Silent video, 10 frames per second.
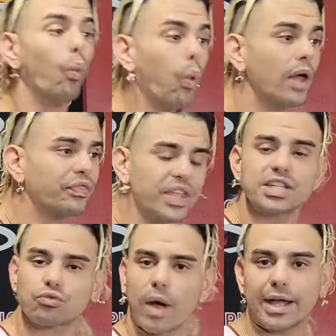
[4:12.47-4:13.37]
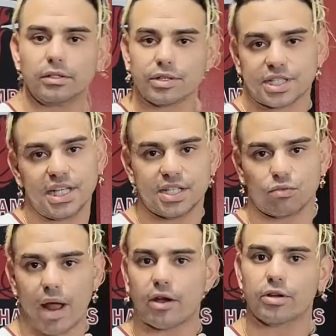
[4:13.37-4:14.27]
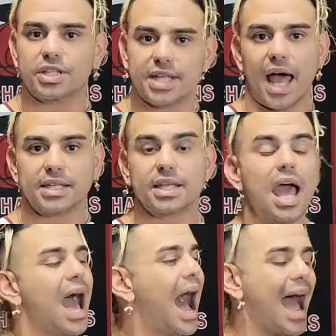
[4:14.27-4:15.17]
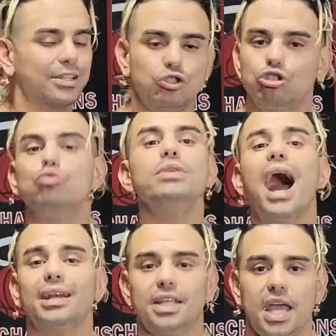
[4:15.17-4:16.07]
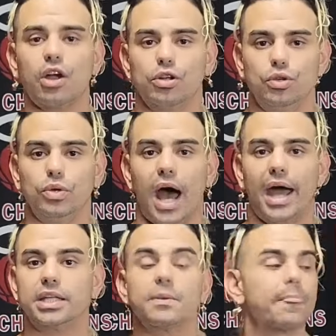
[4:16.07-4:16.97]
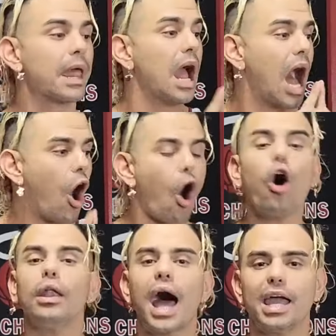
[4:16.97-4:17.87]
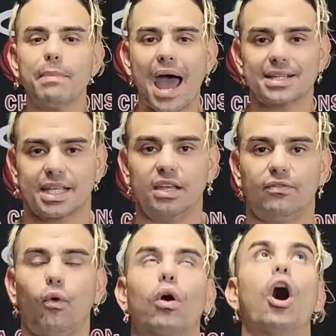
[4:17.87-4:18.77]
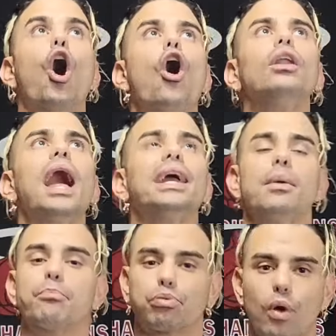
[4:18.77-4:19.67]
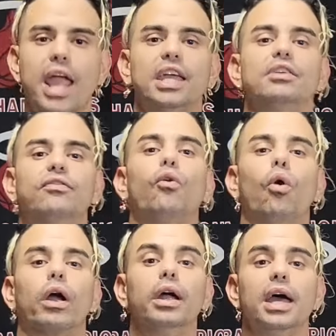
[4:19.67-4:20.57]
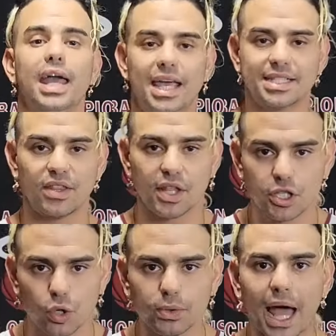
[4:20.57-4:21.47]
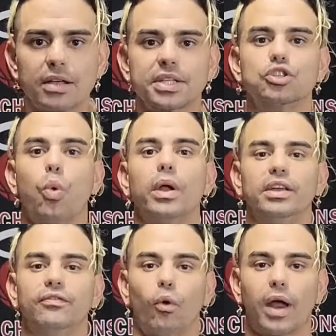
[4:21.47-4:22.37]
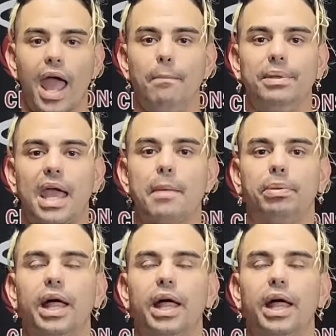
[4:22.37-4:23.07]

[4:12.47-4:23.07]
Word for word: what this regular season record says. I do not care, you guys. All I am asking for, all I am praying for, is in the 2024 NBA